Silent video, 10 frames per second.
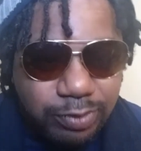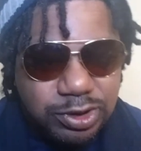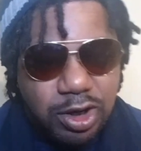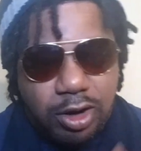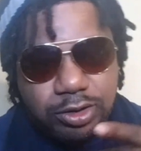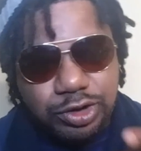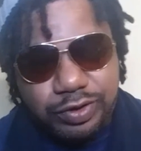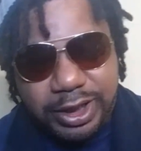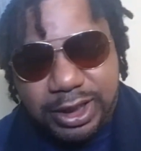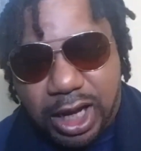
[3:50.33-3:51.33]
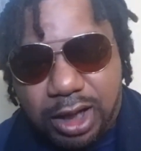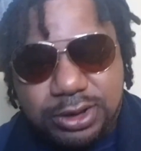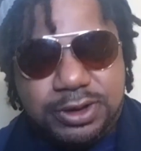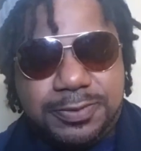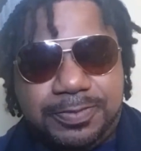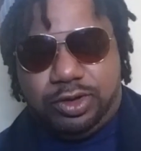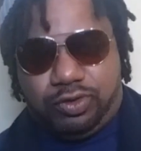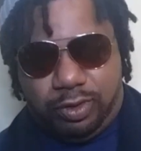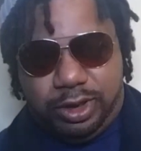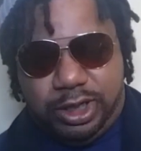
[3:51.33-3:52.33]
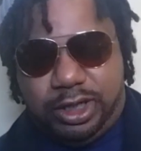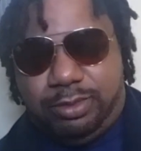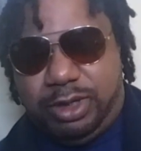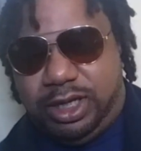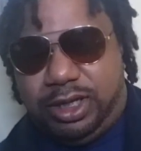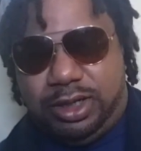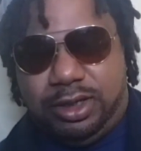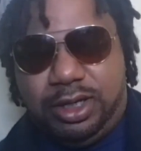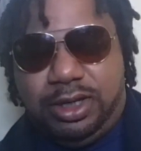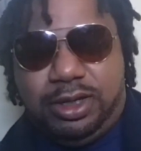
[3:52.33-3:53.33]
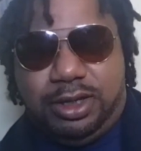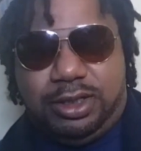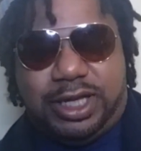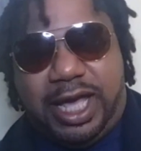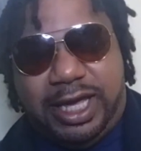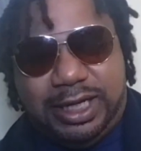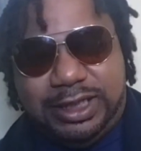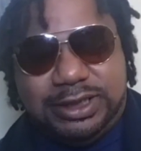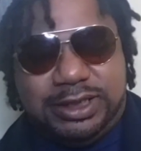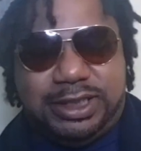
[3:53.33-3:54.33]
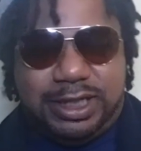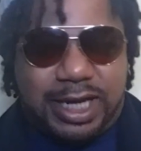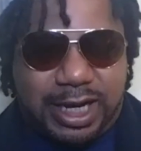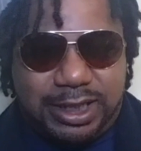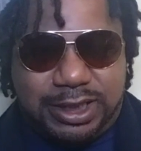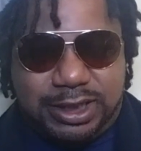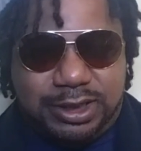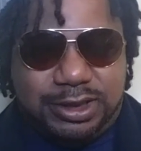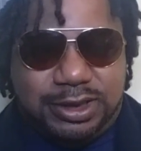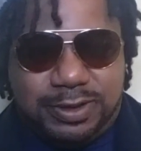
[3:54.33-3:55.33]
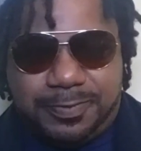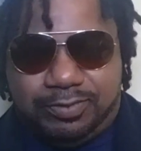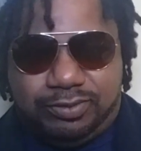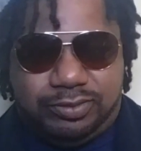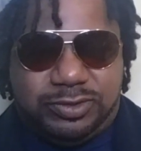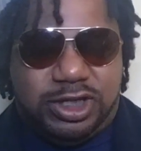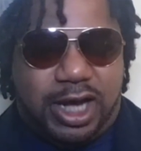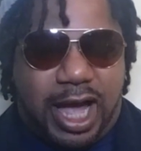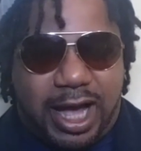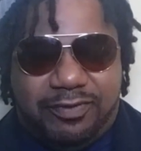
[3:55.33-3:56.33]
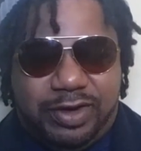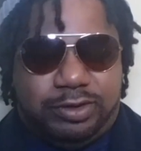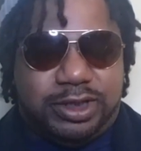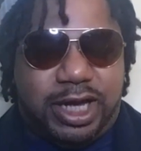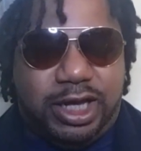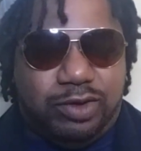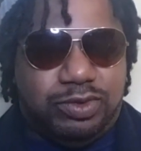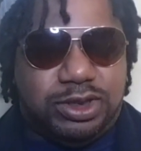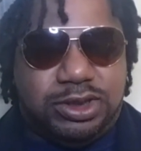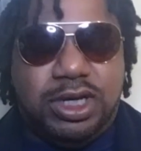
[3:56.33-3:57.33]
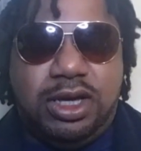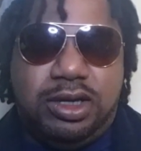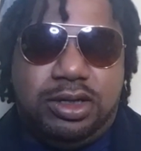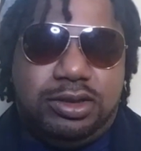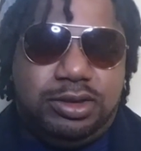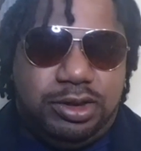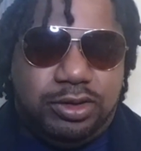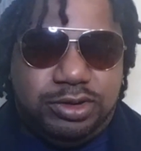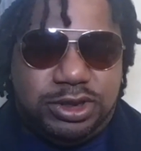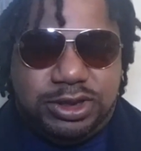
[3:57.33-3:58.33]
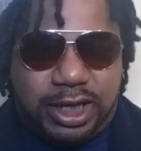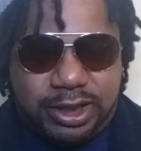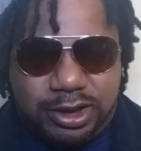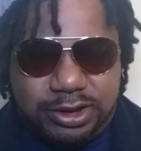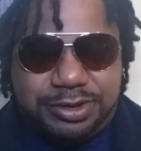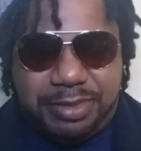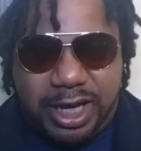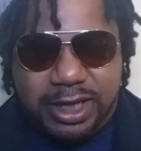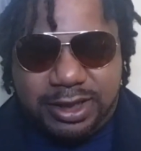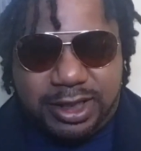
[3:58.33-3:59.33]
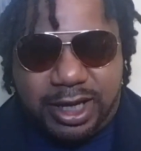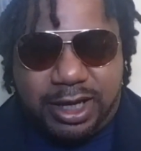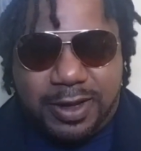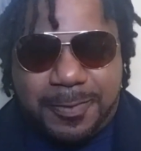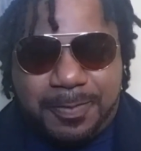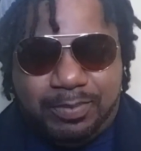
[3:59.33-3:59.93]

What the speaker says: It was called dreadlocks. Growing up in the 80s and the 90s, I felt that it was, just like a Jamaican thing.